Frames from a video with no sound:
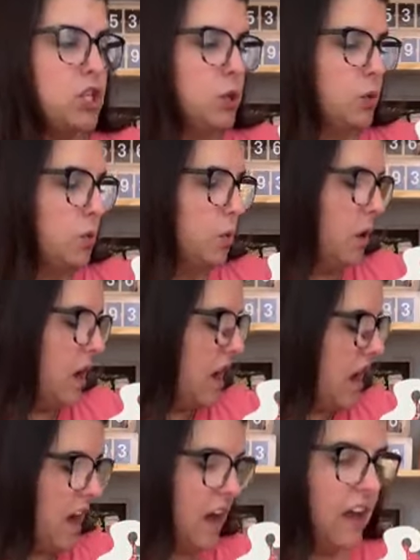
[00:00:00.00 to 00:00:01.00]
to
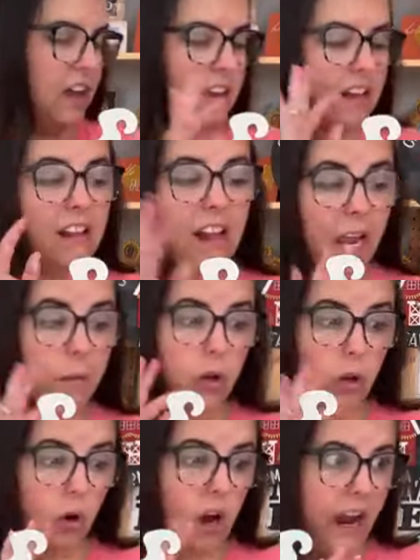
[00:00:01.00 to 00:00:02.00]
claim
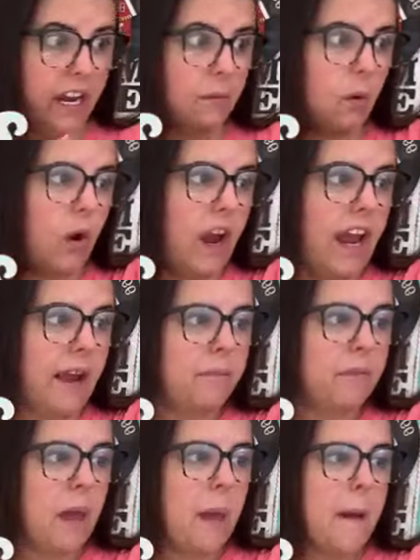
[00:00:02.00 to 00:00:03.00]
your item,
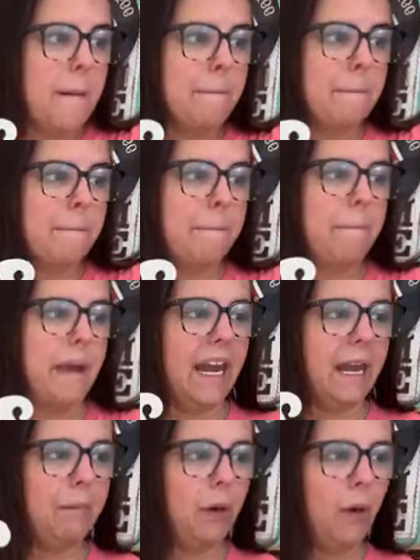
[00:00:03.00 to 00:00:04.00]
okay?
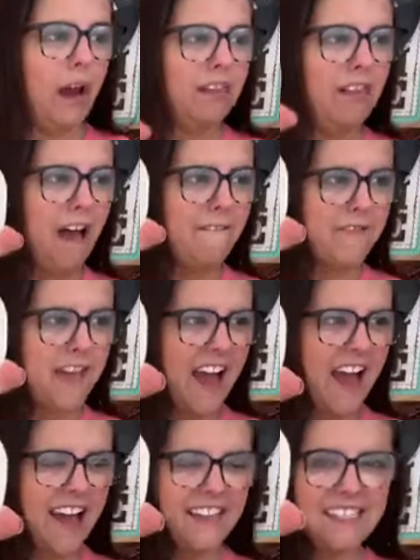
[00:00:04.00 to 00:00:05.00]
Benny Boo, I love
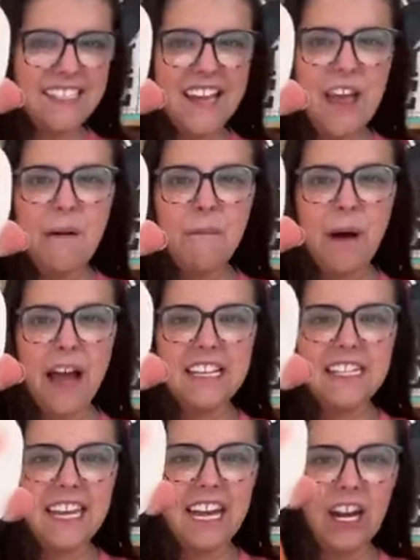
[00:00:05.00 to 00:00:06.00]
that.
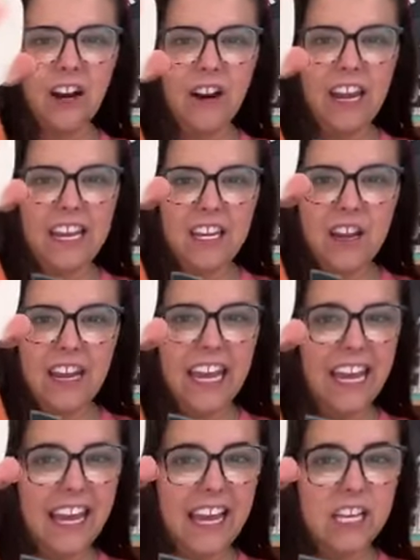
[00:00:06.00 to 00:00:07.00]
But here
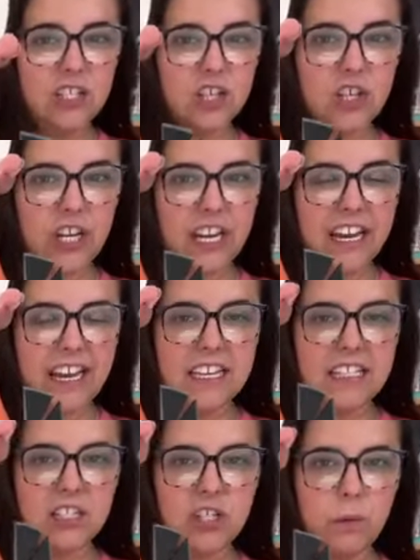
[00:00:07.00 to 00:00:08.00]
he is. She
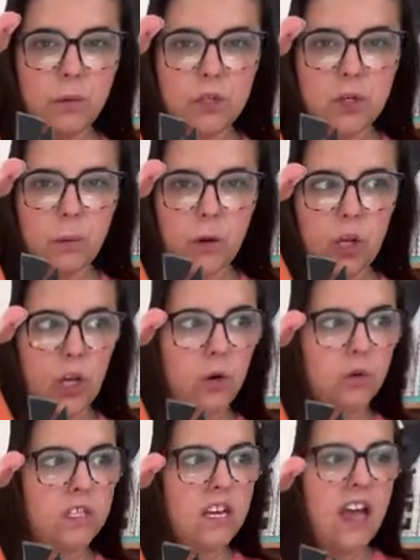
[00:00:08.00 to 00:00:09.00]
is super, super
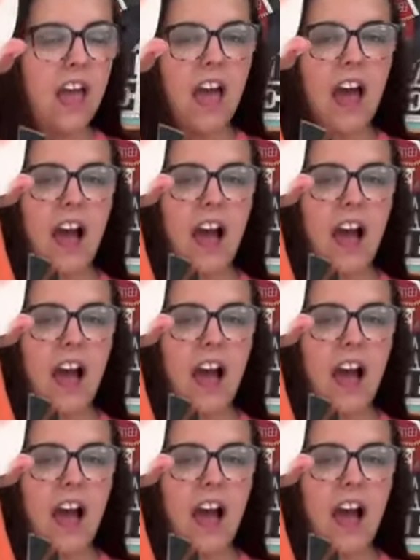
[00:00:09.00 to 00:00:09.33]
cute.